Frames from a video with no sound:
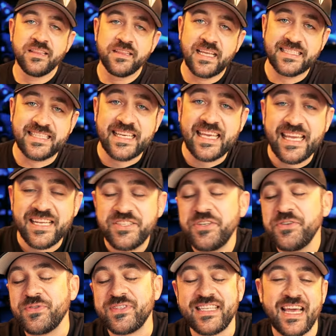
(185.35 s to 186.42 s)
Thanks again
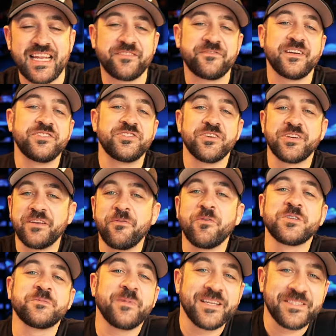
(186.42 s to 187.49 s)
to Satisfied Jerky for
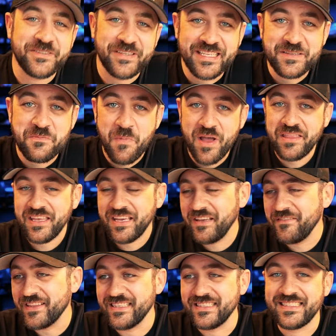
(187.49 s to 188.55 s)
sponsoring this month
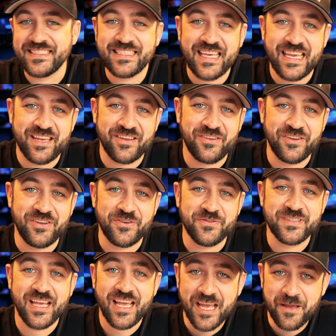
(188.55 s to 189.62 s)
of the Scale
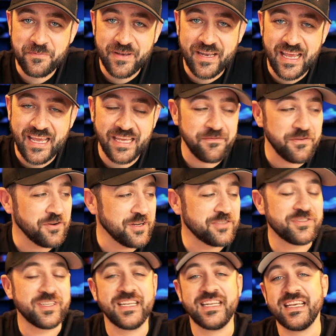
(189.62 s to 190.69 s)
News Update. If you're
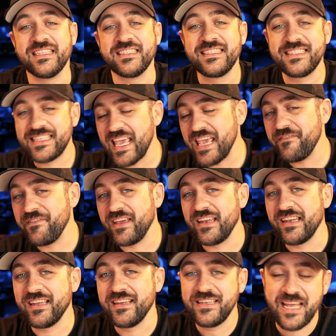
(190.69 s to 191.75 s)
interested in
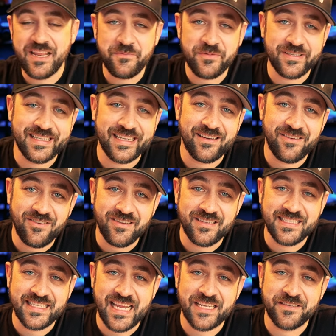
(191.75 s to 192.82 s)
saving 10% on
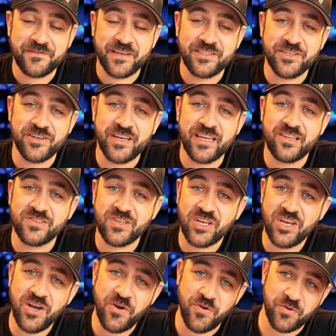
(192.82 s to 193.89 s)
Satisfied Jerky, there's a
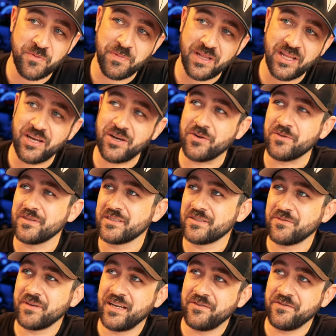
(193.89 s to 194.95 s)
code below,
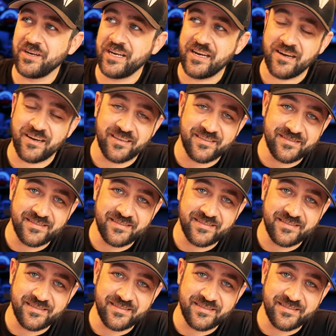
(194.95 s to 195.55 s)
right over here